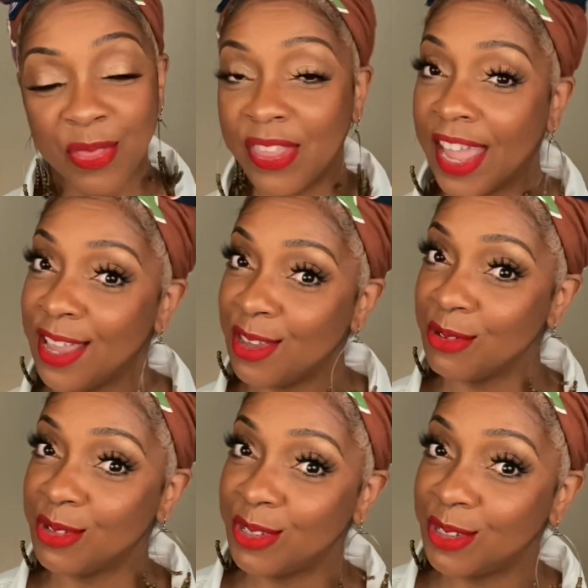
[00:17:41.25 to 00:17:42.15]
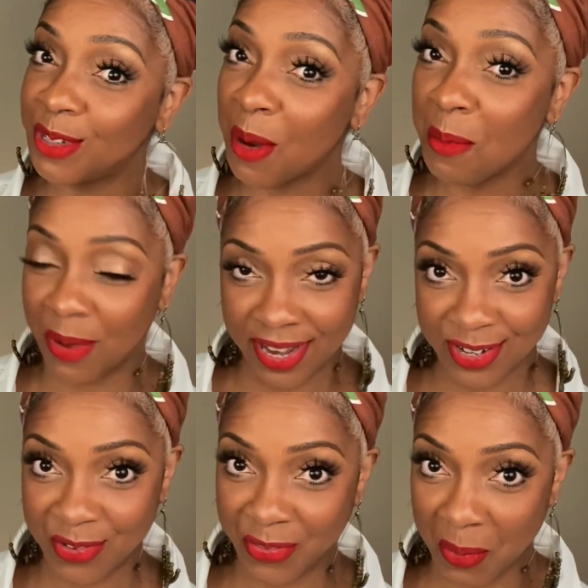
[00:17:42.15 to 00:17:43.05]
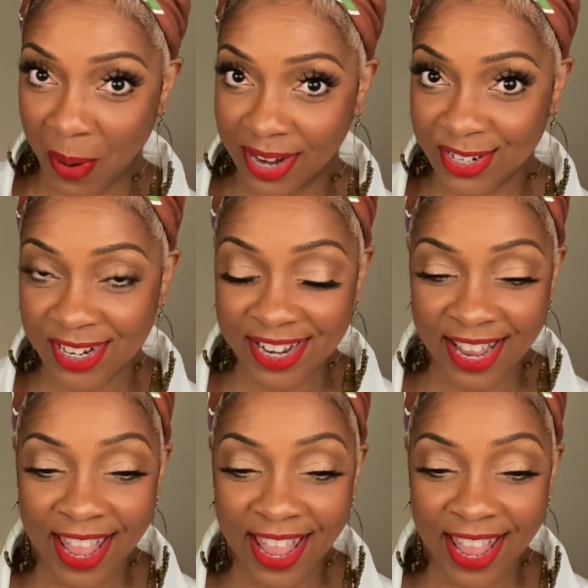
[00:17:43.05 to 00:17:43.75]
Thank you so much for watching,